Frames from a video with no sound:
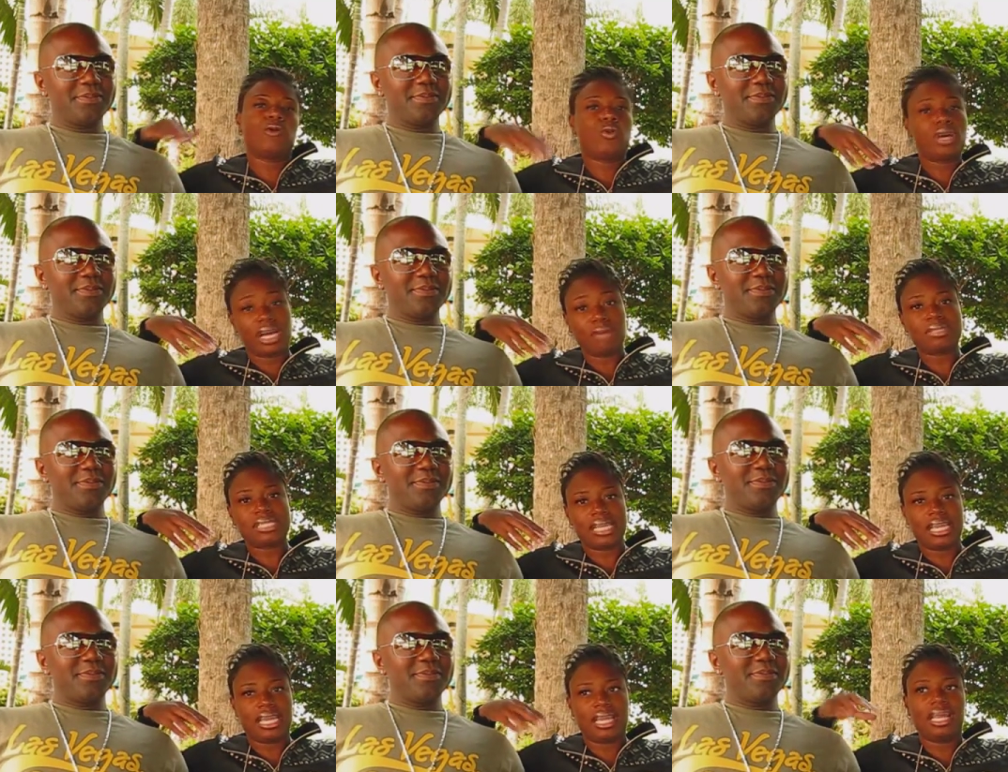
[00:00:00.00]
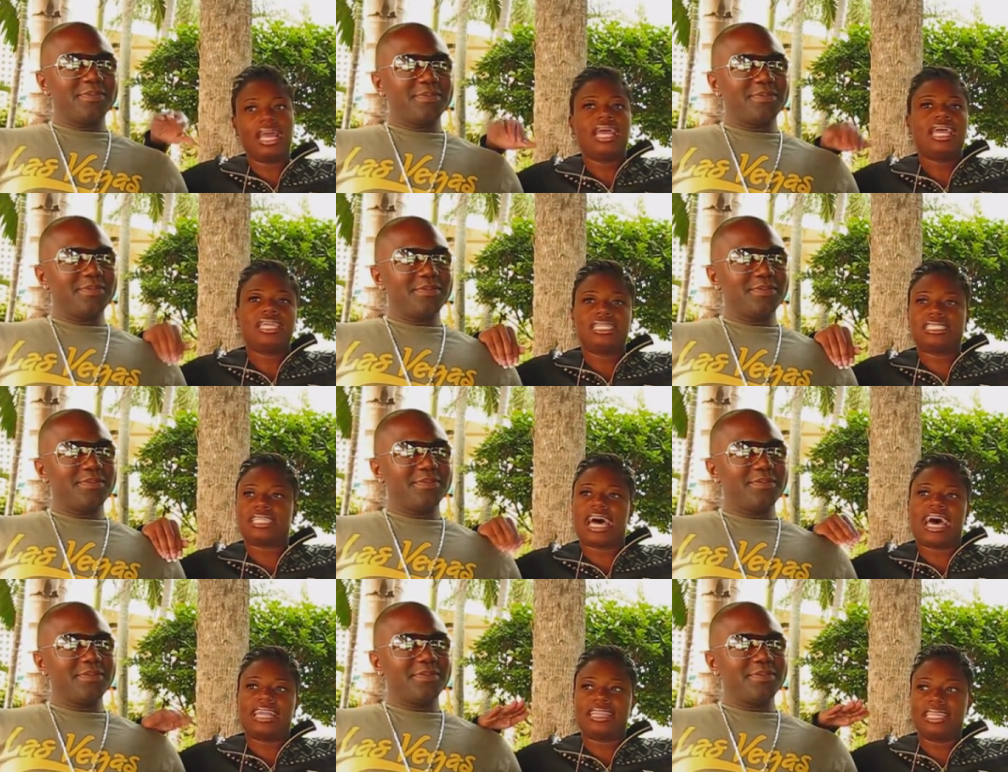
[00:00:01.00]
Speaker 1: What I'm saying is,
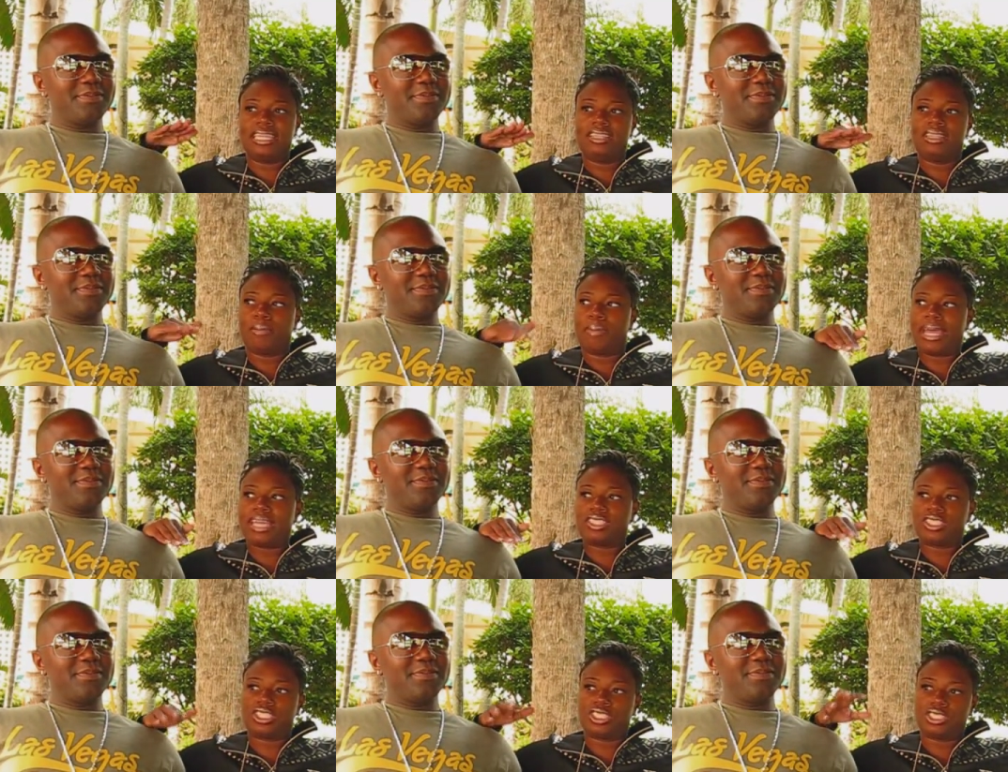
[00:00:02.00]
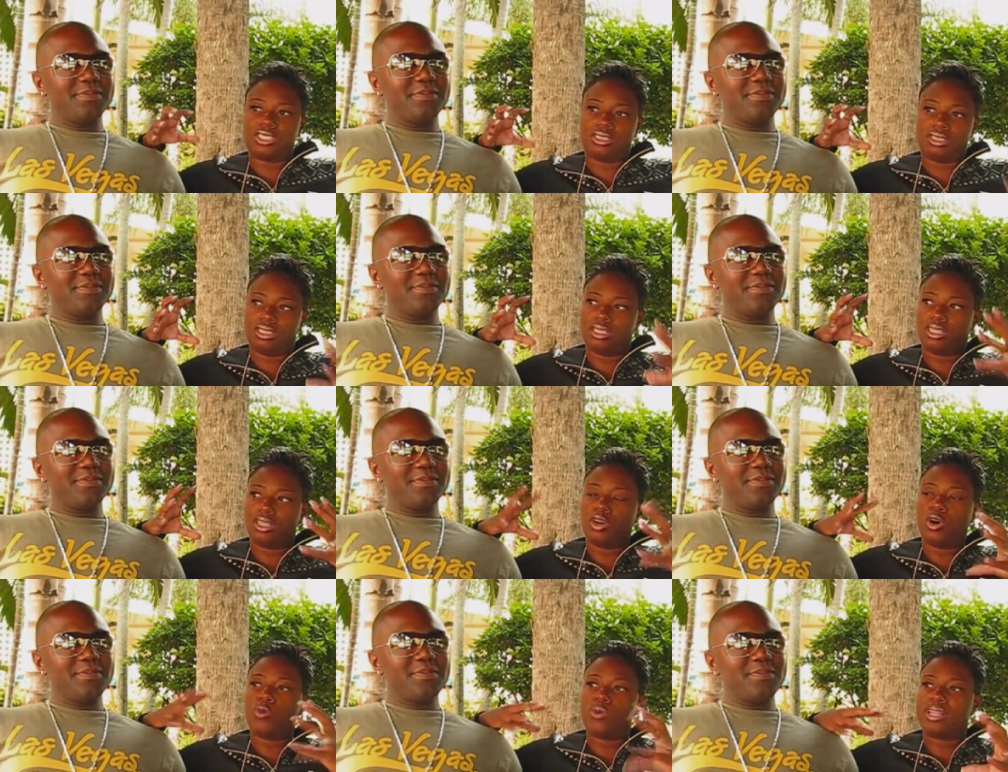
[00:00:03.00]
I think the pastor should
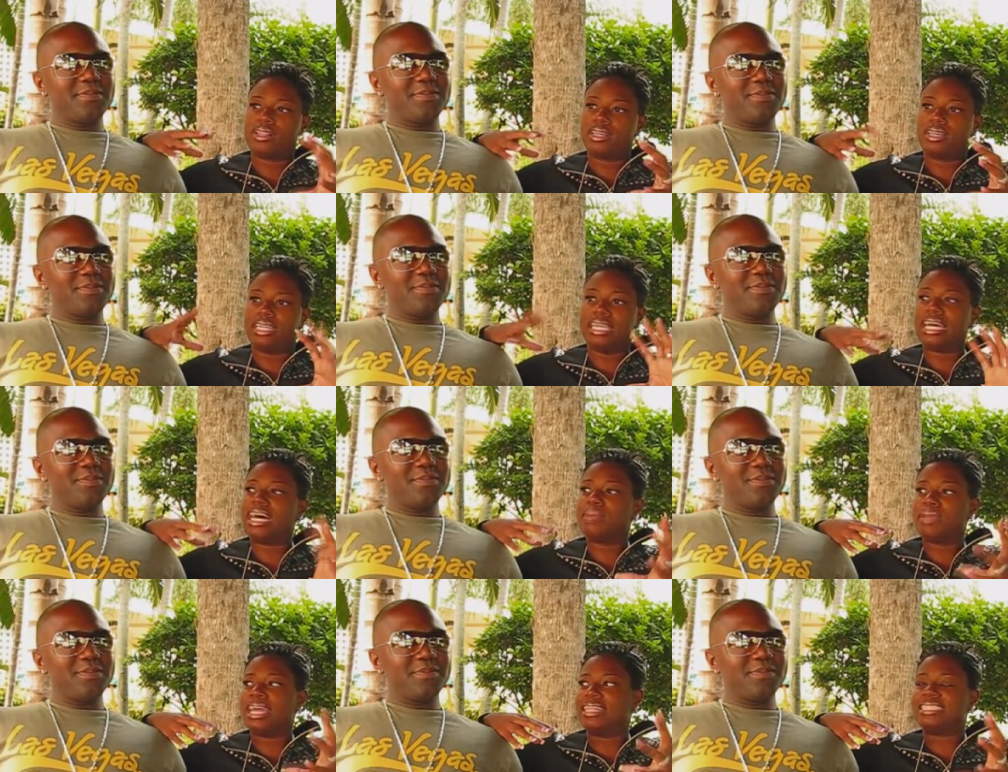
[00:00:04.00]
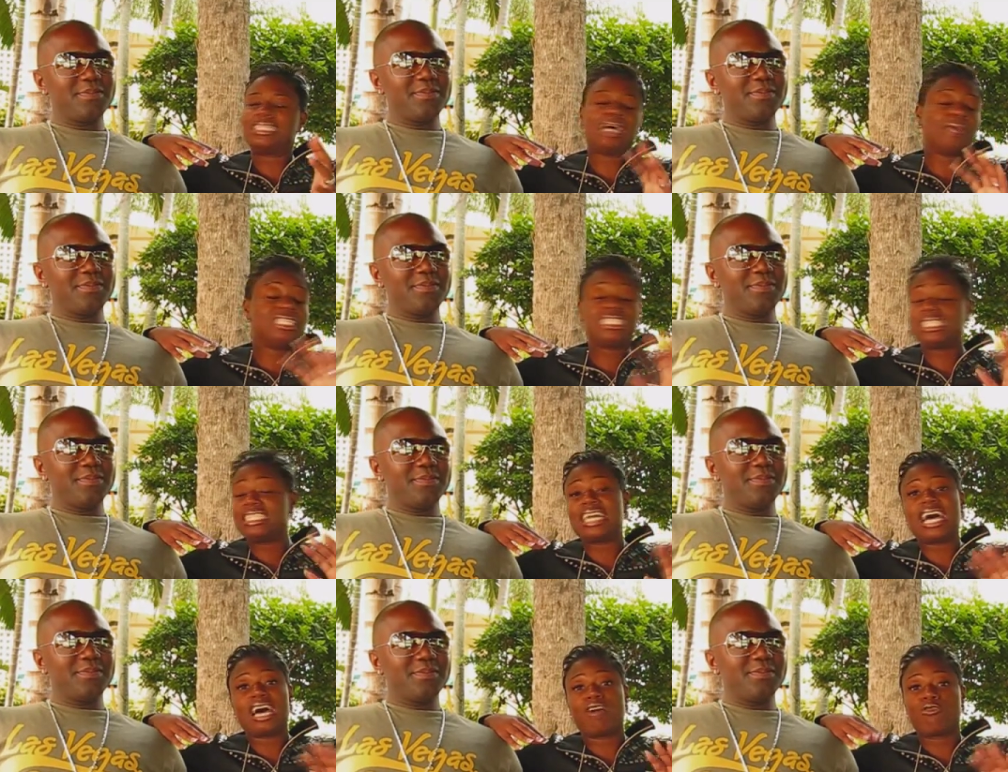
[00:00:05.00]
go with the economy at this time. He should
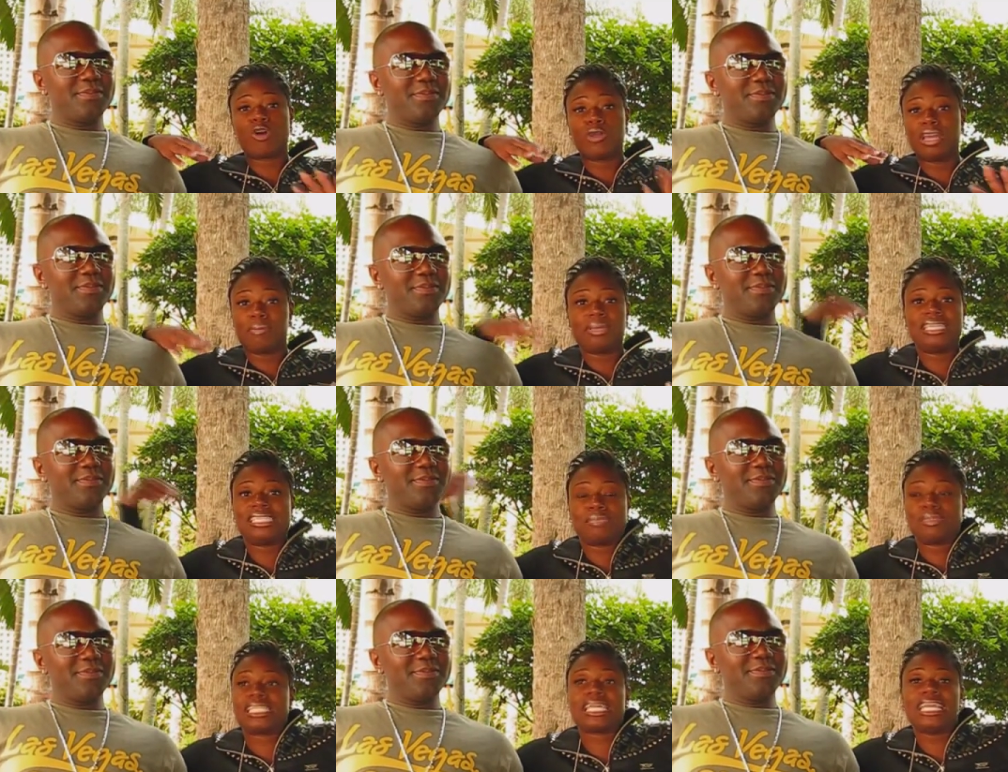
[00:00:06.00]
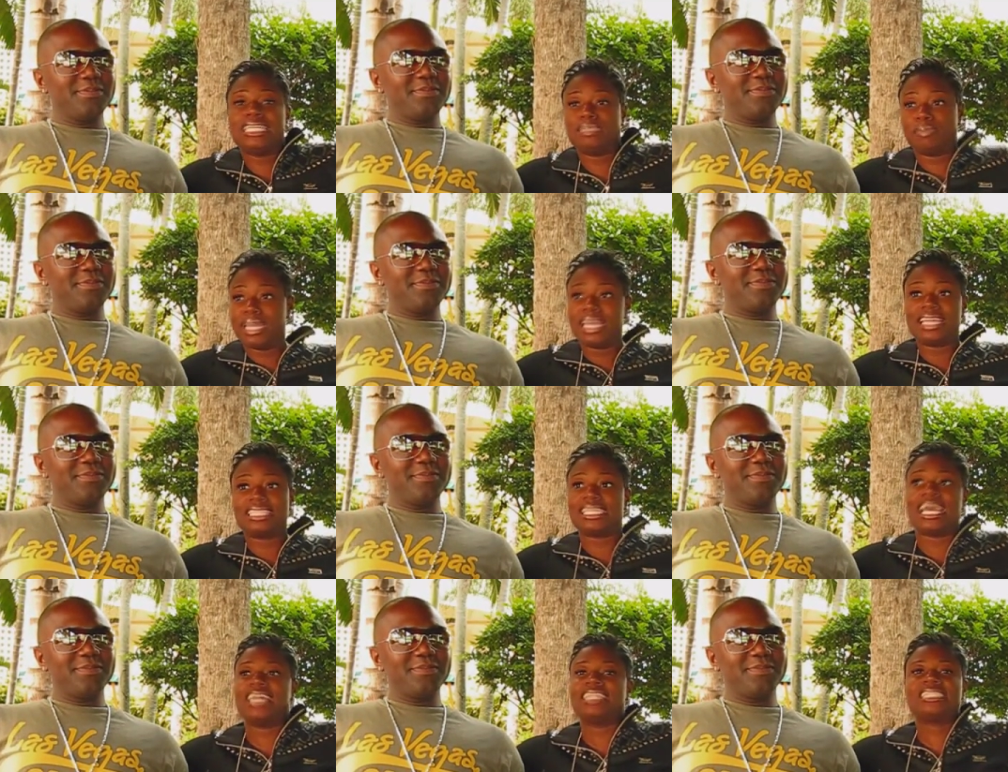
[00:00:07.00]
not roll up in his Mercedes Benz
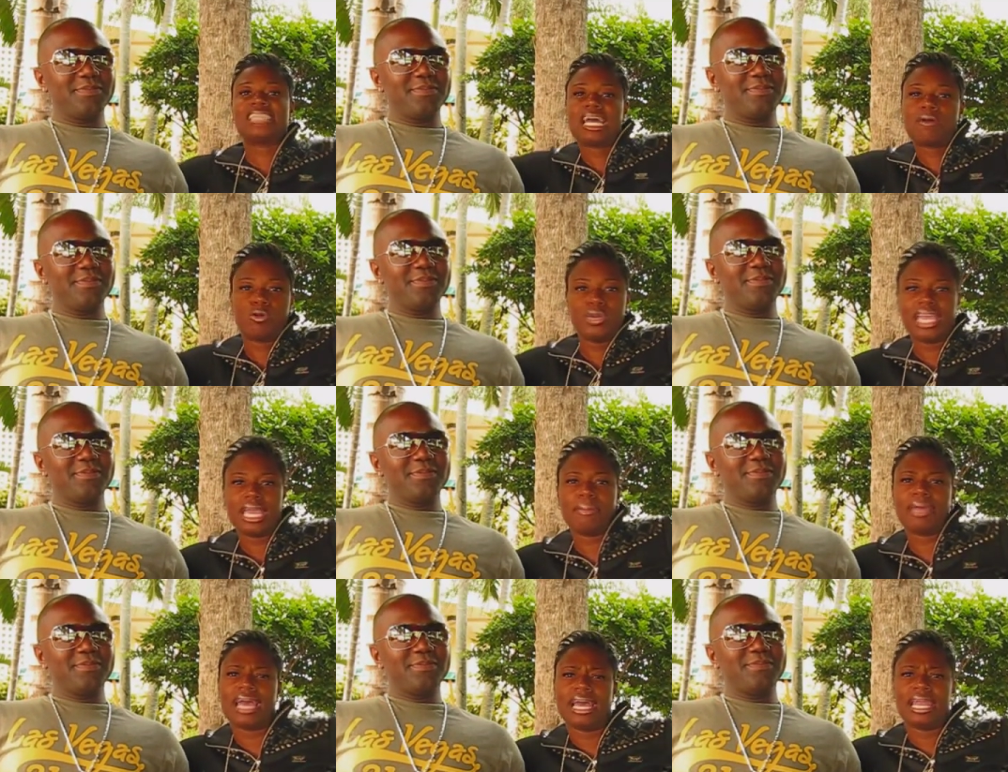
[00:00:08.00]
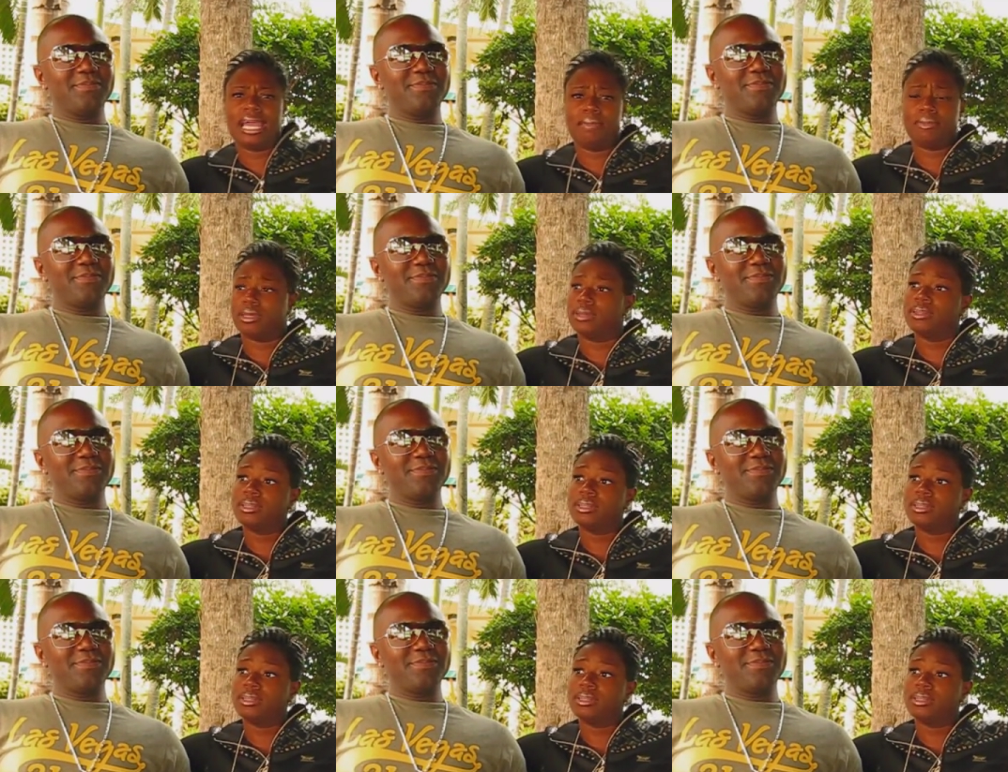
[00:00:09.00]
at this time when we can't pay our light bill.